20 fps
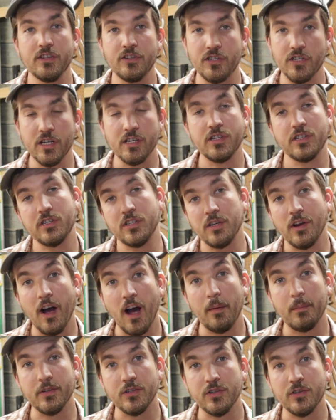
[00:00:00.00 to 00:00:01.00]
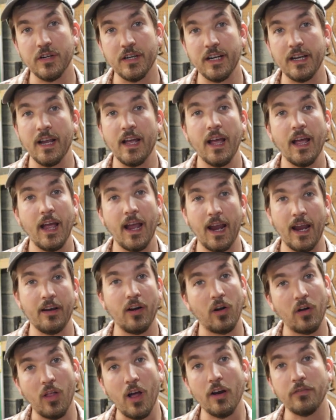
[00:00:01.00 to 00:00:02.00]
just geometry and
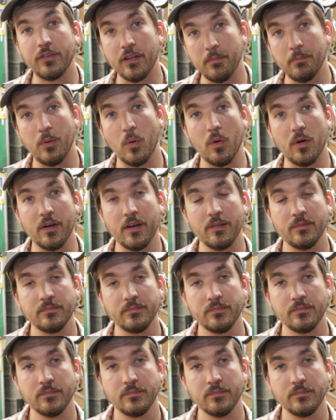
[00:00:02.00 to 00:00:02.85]
our lofting board.